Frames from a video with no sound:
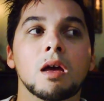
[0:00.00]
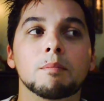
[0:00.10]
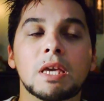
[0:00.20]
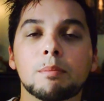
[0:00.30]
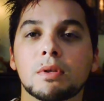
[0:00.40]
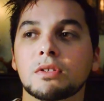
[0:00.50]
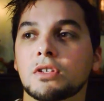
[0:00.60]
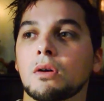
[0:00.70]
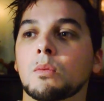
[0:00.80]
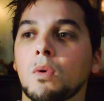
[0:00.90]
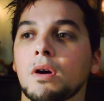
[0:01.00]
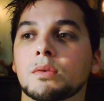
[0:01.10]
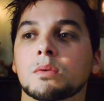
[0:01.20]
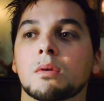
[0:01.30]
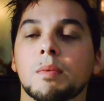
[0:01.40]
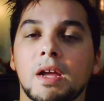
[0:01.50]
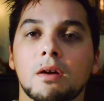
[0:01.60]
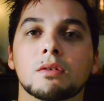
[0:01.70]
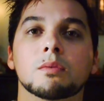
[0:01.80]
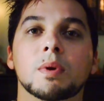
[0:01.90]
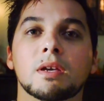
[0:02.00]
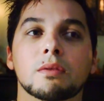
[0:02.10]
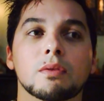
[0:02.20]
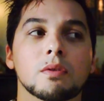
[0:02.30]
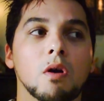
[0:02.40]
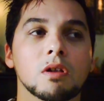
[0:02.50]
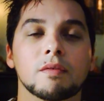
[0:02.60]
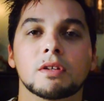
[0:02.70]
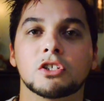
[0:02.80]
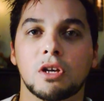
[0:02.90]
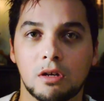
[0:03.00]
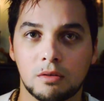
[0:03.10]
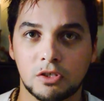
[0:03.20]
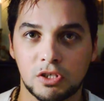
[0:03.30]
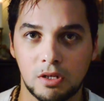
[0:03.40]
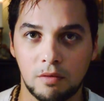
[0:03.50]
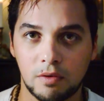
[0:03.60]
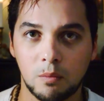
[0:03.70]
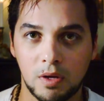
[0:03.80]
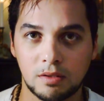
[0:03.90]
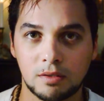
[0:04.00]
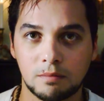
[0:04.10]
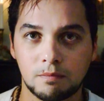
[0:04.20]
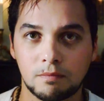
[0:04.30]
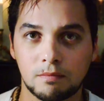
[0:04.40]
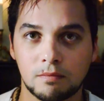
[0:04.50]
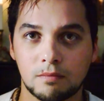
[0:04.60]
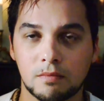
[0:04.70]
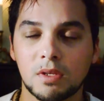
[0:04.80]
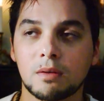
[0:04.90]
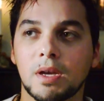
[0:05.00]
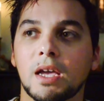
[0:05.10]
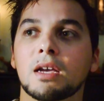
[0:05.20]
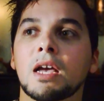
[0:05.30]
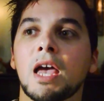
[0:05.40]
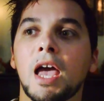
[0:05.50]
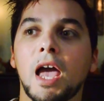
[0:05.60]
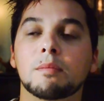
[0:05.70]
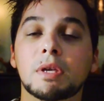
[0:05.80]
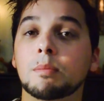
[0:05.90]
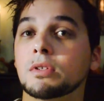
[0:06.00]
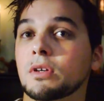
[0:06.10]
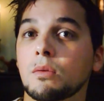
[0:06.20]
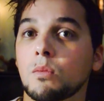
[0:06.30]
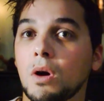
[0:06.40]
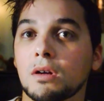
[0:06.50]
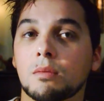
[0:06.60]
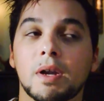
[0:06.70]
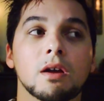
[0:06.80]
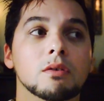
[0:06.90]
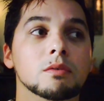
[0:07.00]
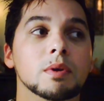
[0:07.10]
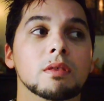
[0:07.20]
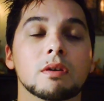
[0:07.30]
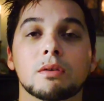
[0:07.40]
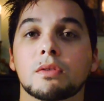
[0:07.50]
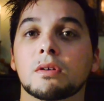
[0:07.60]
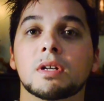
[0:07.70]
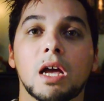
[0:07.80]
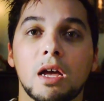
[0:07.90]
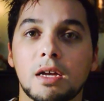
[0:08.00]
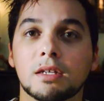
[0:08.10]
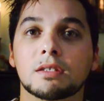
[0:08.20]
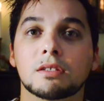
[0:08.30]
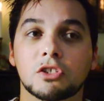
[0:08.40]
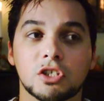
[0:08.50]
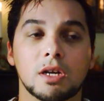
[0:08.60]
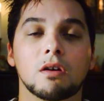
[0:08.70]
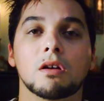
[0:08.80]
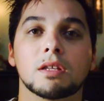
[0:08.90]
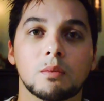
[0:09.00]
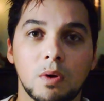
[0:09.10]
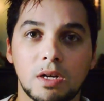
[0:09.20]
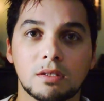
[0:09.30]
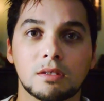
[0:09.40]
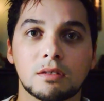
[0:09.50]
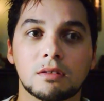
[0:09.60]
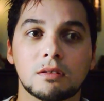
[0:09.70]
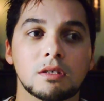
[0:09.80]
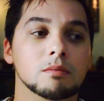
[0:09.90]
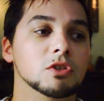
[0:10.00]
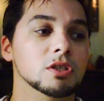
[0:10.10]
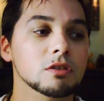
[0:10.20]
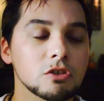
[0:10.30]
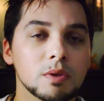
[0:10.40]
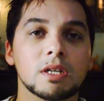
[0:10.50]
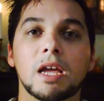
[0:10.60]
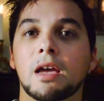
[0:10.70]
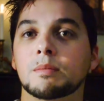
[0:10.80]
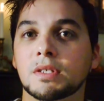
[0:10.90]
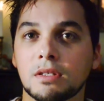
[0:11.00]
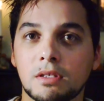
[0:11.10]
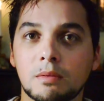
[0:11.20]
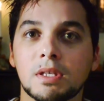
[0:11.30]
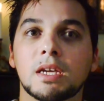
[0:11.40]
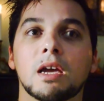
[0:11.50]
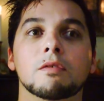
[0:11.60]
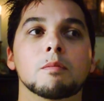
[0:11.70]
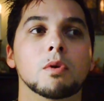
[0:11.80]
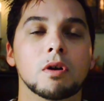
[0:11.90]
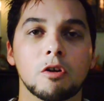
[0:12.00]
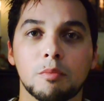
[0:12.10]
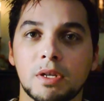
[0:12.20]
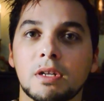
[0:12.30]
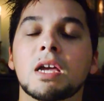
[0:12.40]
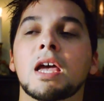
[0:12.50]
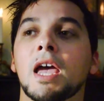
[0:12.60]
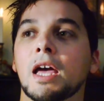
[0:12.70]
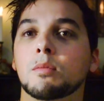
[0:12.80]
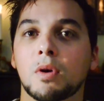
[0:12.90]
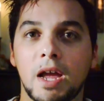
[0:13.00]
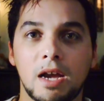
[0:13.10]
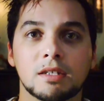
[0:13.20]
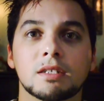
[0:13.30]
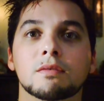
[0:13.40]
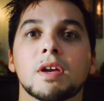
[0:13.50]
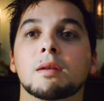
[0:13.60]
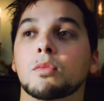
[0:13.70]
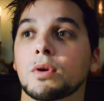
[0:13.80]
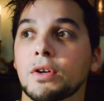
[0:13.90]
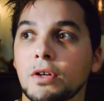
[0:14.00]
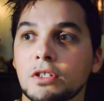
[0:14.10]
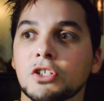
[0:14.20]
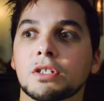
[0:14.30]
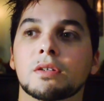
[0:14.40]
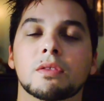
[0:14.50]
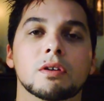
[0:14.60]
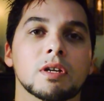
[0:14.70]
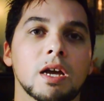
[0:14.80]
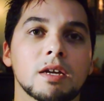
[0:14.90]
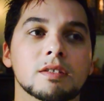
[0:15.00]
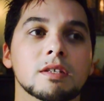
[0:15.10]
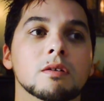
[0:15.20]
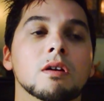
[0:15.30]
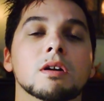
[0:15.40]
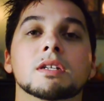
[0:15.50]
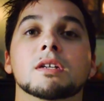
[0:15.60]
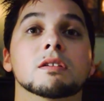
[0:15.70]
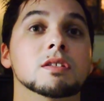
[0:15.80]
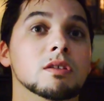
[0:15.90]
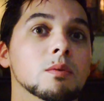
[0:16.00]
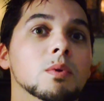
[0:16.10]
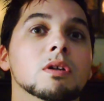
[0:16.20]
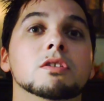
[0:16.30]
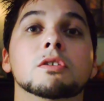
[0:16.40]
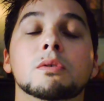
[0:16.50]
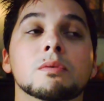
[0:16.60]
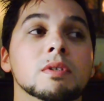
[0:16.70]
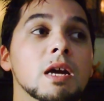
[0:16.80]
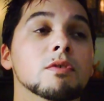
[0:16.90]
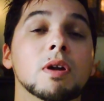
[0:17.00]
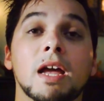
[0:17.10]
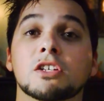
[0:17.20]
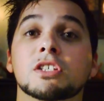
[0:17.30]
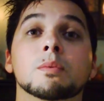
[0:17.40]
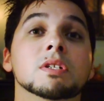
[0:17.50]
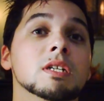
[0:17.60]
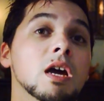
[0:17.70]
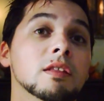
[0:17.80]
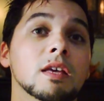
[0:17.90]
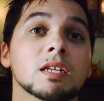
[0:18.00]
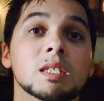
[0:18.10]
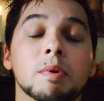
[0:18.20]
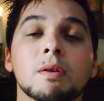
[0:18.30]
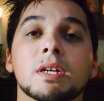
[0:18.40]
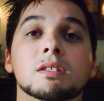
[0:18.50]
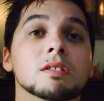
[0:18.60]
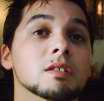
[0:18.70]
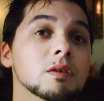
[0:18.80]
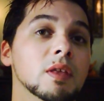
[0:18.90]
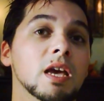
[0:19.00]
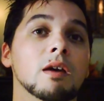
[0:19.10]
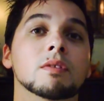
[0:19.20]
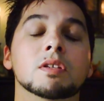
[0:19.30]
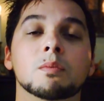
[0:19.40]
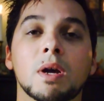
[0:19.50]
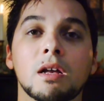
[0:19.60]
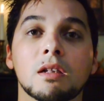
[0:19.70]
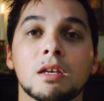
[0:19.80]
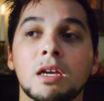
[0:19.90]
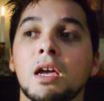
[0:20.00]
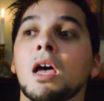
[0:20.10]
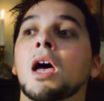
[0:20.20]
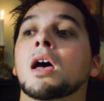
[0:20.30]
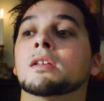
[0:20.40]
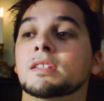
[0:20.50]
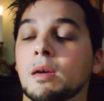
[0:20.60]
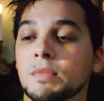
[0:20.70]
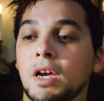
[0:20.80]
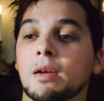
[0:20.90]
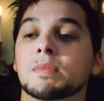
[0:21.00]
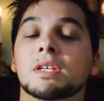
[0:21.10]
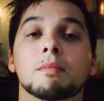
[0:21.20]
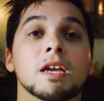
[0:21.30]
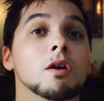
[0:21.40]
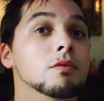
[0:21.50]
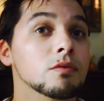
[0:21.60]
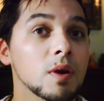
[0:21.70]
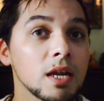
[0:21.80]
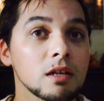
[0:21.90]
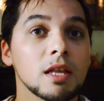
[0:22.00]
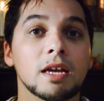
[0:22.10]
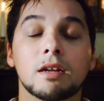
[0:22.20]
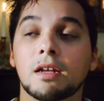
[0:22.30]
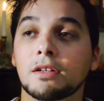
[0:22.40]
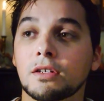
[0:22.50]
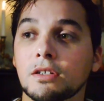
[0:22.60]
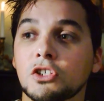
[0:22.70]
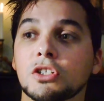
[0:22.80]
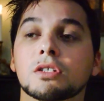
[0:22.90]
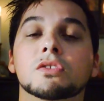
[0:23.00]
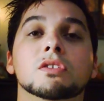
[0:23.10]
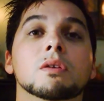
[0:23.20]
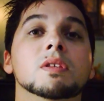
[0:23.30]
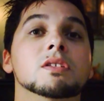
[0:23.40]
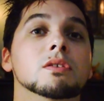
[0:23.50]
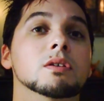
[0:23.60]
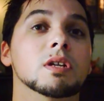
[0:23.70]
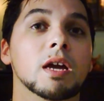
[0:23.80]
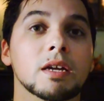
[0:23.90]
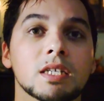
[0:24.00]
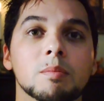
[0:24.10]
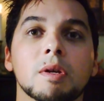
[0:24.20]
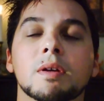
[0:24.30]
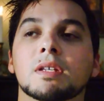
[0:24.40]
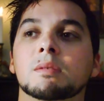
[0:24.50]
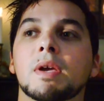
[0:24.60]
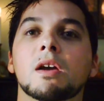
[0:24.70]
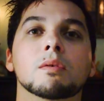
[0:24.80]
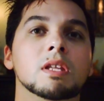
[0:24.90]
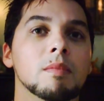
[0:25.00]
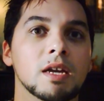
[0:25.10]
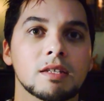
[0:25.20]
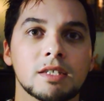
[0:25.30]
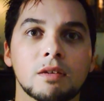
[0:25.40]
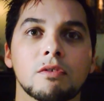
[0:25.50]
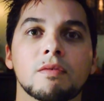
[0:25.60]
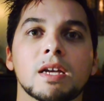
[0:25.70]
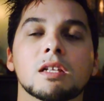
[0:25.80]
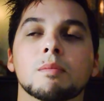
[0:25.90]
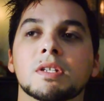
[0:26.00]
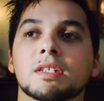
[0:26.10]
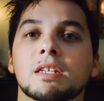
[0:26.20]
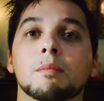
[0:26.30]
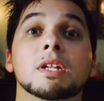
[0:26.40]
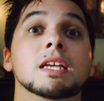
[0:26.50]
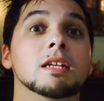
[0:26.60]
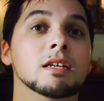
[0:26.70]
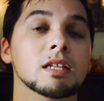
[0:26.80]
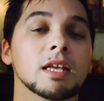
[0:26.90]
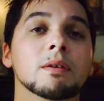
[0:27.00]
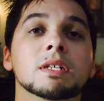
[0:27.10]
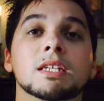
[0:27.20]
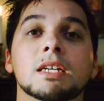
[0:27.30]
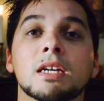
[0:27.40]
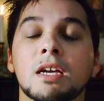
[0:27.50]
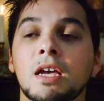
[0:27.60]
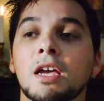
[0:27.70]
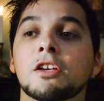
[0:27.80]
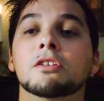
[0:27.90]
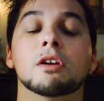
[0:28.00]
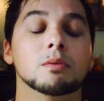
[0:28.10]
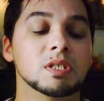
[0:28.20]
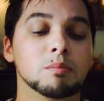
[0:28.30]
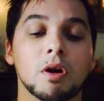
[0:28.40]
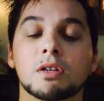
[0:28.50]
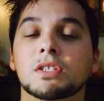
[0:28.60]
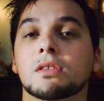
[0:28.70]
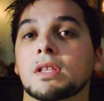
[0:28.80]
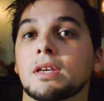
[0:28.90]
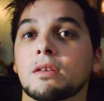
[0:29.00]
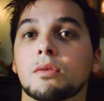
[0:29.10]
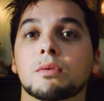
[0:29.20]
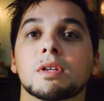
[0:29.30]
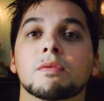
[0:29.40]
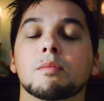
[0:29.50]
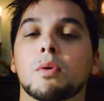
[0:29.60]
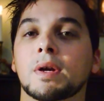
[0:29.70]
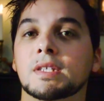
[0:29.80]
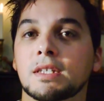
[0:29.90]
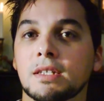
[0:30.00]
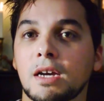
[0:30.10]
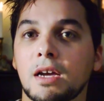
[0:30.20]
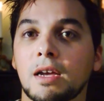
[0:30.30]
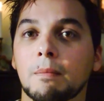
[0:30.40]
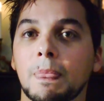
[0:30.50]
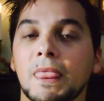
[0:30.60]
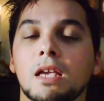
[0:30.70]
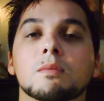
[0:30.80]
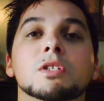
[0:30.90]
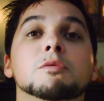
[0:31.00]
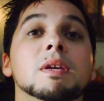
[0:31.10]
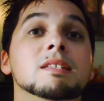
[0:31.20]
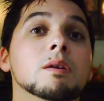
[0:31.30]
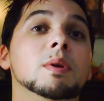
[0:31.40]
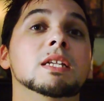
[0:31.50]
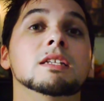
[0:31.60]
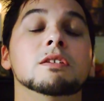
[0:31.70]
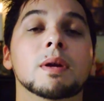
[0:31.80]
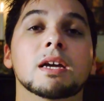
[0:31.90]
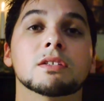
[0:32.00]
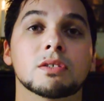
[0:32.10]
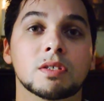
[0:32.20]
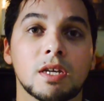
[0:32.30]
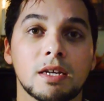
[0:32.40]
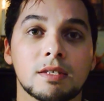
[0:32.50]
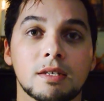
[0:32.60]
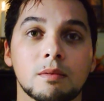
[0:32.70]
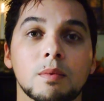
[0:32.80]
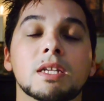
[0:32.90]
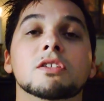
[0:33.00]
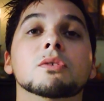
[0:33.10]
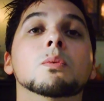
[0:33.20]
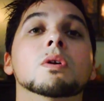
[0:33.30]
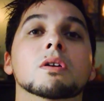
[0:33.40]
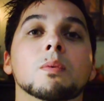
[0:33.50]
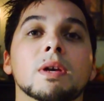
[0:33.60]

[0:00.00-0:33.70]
People don't wander around with all of their chakras shut off at once, okay? And people don't walk around with their third eyes shut all at once. You know, children absolutely have more open and more active and more nurtured third eyes. There are adults in the world who never actually were denied that experience and so they have it as well. Sometimes it may go frail and unnurtured, so this third eye experience may only make itself available to somebody in clarity, you know, sparsely through different points in time, which means that we need to exercise it, we need to work